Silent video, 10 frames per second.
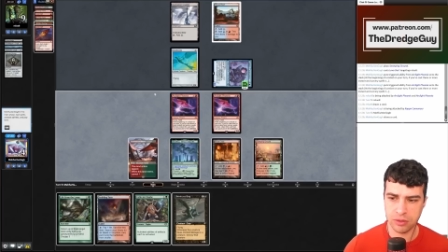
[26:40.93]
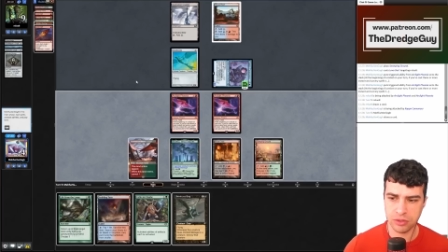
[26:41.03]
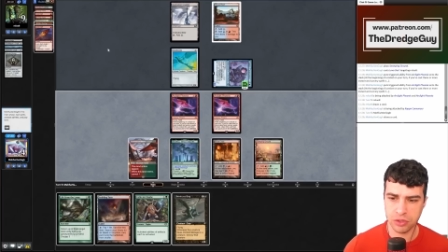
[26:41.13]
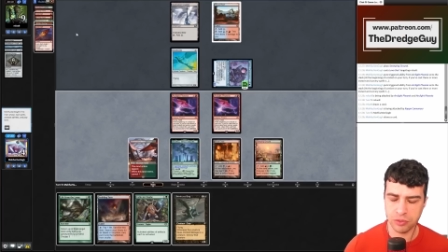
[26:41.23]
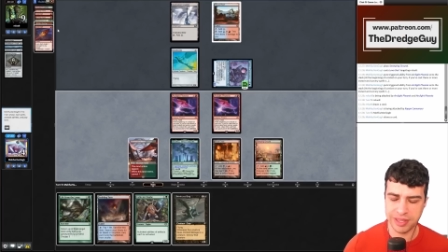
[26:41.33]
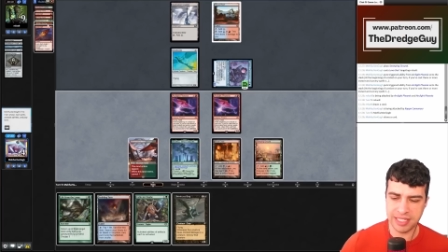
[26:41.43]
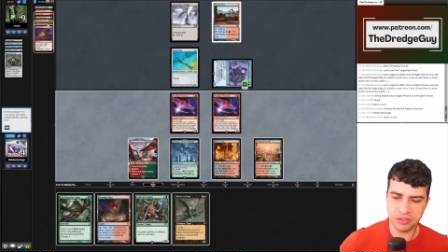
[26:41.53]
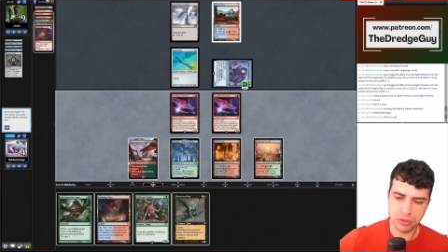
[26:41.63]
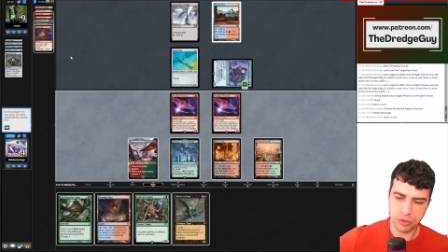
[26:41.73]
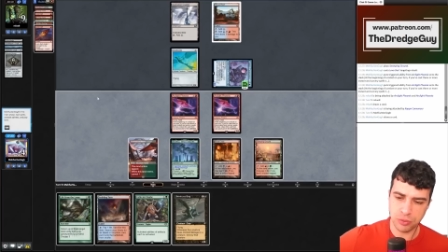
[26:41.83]
So we
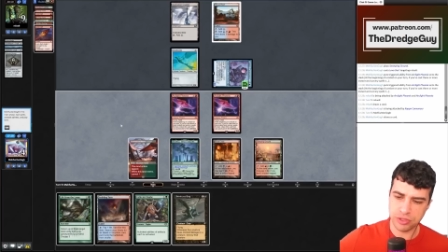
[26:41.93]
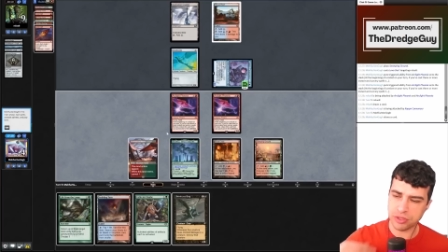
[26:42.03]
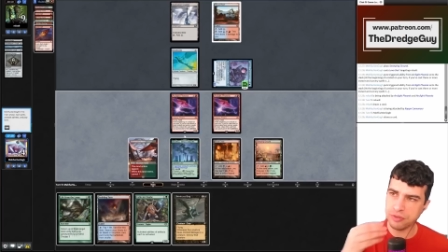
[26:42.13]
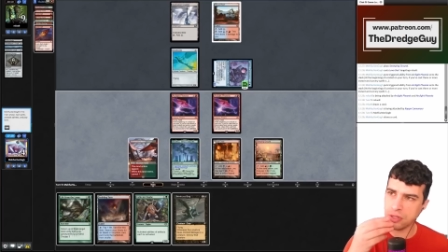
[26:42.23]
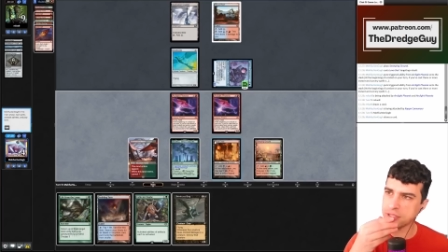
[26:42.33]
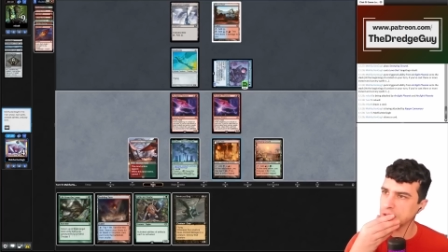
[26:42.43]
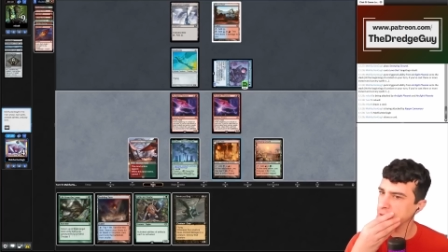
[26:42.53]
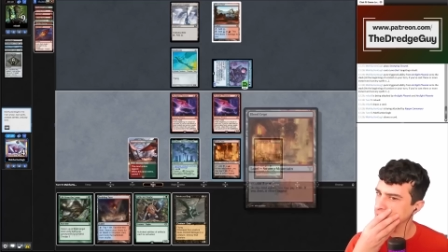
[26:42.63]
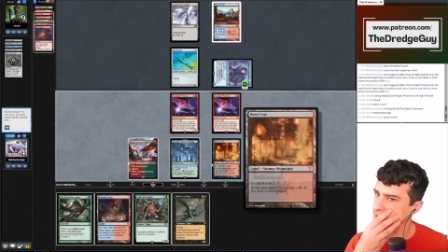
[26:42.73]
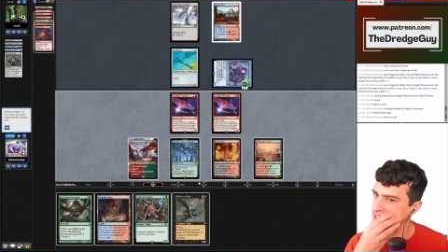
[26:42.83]
need to resolve Collector
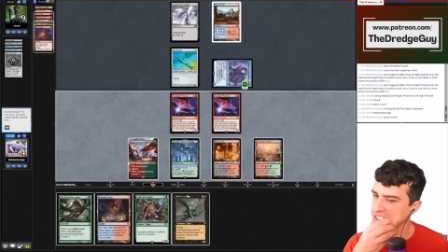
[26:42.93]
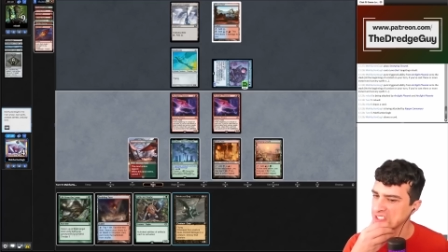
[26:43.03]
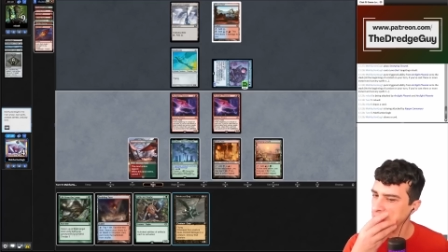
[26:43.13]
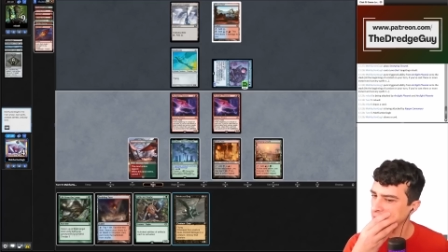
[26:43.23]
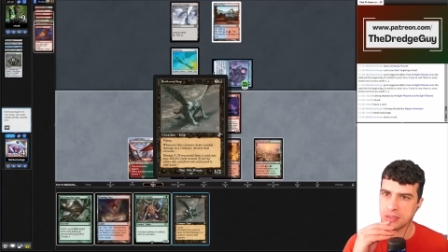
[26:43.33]
Oath this turn.